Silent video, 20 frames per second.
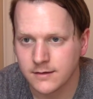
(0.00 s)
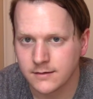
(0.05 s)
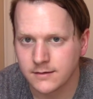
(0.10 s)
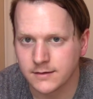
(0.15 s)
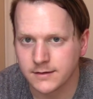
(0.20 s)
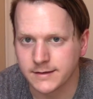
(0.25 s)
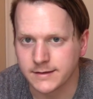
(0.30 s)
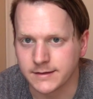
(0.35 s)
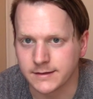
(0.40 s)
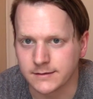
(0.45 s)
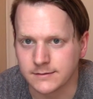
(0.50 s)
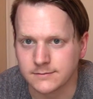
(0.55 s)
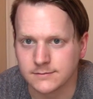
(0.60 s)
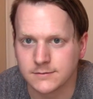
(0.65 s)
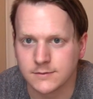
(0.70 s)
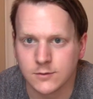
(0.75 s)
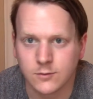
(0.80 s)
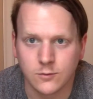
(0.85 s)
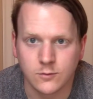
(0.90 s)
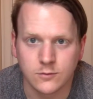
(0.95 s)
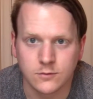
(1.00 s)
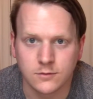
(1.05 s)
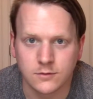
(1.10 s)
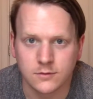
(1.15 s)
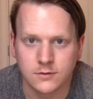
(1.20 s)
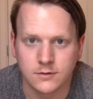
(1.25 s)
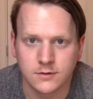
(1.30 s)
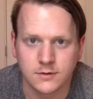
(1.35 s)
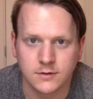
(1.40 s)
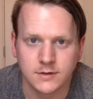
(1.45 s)
like
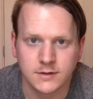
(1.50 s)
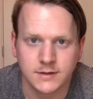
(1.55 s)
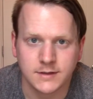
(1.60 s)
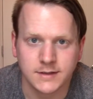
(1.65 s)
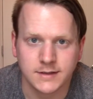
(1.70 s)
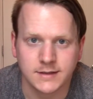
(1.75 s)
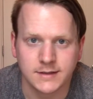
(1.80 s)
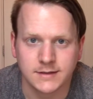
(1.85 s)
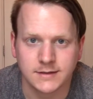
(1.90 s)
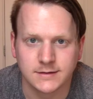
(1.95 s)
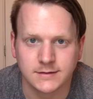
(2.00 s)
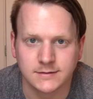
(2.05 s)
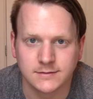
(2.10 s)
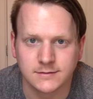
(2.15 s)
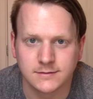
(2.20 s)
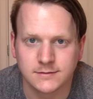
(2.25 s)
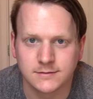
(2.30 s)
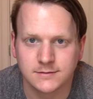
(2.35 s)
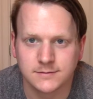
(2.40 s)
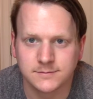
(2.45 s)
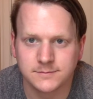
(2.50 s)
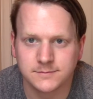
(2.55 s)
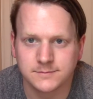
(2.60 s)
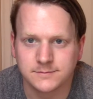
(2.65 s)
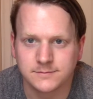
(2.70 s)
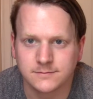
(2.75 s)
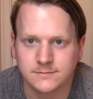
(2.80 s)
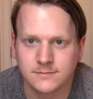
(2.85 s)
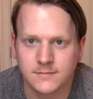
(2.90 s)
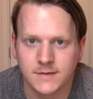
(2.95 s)
horror and
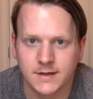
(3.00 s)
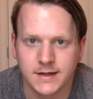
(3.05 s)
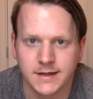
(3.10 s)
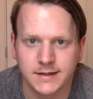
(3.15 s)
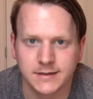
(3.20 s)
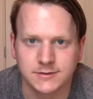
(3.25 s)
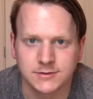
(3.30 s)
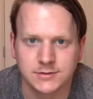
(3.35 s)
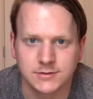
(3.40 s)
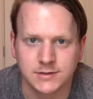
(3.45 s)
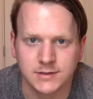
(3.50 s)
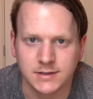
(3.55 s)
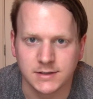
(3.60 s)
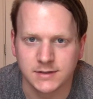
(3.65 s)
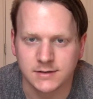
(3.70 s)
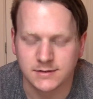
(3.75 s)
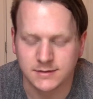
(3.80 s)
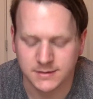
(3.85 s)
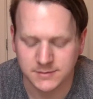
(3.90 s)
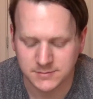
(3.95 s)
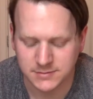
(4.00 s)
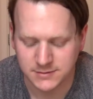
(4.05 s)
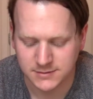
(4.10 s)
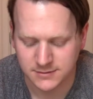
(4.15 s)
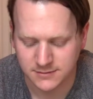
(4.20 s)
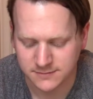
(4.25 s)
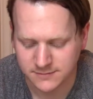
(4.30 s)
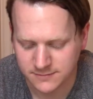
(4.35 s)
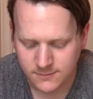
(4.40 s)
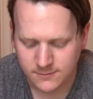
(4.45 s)
action-y type
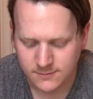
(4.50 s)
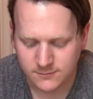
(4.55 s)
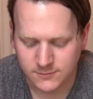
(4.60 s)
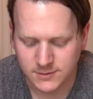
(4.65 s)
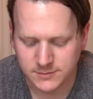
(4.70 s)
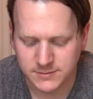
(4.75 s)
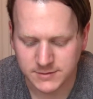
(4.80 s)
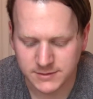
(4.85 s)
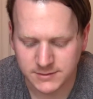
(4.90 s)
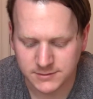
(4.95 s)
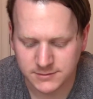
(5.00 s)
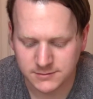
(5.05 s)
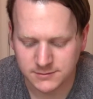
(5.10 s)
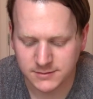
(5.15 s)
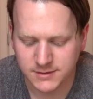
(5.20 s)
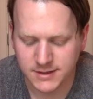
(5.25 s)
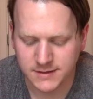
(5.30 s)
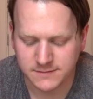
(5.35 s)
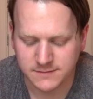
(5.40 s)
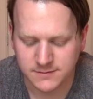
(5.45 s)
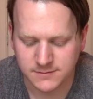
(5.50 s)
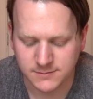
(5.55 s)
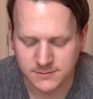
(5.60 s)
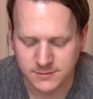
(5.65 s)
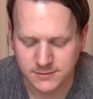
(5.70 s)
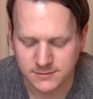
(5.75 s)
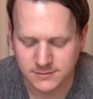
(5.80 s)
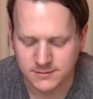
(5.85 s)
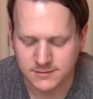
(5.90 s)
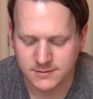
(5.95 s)
stuff. What makes you laugh the
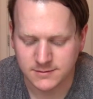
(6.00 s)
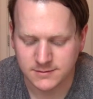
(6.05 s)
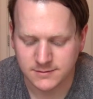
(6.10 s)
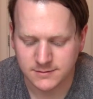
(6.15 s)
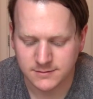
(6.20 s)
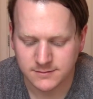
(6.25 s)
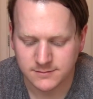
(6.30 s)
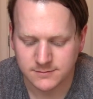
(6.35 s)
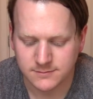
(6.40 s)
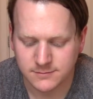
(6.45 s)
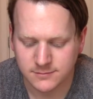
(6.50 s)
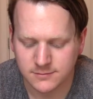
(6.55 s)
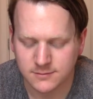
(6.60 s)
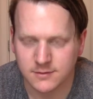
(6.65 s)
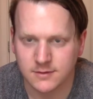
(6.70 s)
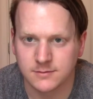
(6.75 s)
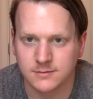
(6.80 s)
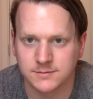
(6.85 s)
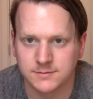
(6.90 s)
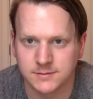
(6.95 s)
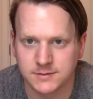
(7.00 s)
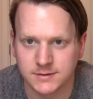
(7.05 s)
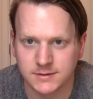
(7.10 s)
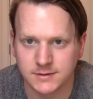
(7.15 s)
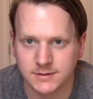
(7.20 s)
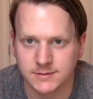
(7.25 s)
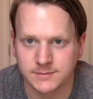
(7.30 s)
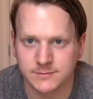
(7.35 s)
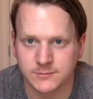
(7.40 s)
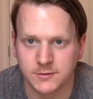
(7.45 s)
most?
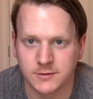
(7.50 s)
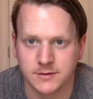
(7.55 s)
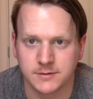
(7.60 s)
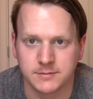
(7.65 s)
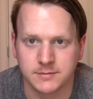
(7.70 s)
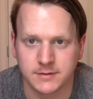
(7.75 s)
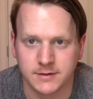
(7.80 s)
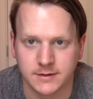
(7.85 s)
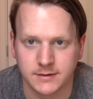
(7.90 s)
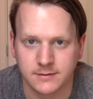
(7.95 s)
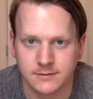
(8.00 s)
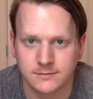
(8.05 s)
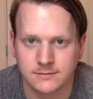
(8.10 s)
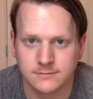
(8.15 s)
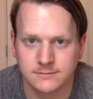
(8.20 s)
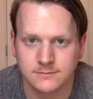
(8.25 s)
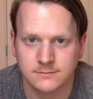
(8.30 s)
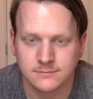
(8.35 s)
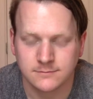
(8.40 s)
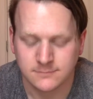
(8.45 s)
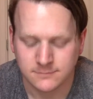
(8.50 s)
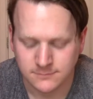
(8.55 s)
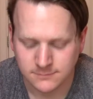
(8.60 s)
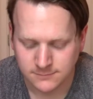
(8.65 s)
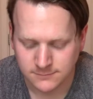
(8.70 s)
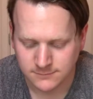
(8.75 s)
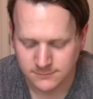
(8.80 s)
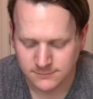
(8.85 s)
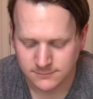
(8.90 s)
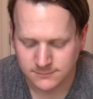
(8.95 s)
Probably Markiplier.
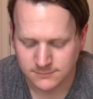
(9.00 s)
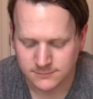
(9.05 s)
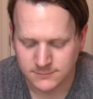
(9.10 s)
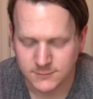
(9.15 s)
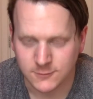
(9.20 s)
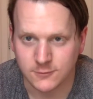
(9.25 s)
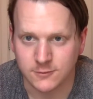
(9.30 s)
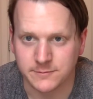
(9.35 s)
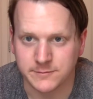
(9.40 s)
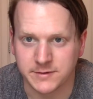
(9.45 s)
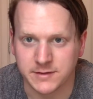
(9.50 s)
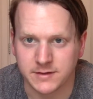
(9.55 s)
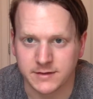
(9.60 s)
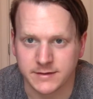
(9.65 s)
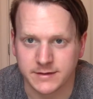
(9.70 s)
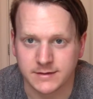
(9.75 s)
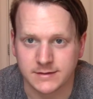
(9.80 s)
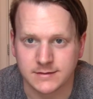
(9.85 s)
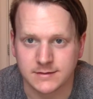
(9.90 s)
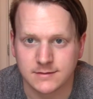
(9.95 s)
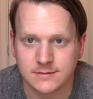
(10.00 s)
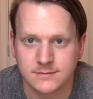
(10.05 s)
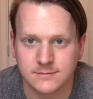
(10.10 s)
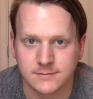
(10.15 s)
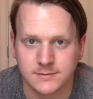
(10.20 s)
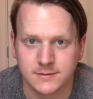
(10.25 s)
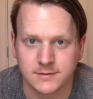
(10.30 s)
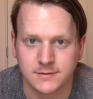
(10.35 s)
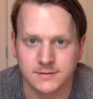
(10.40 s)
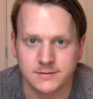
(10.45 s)
Or Matthias.
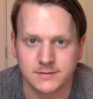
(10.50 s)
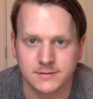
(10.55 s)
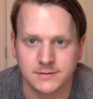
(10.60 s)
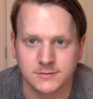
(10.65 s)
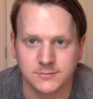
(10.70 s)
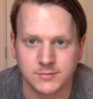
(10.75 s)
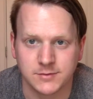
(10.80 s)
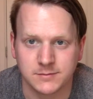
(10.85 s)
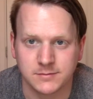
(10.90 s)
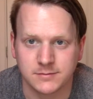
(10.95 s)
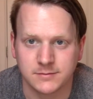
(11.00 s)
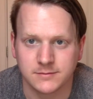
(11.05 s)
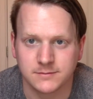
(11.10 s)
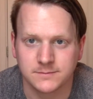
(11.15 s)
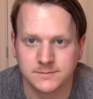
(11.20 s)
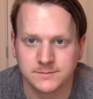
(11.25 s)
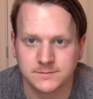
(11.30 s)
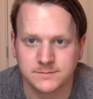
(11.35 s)
One of those two people.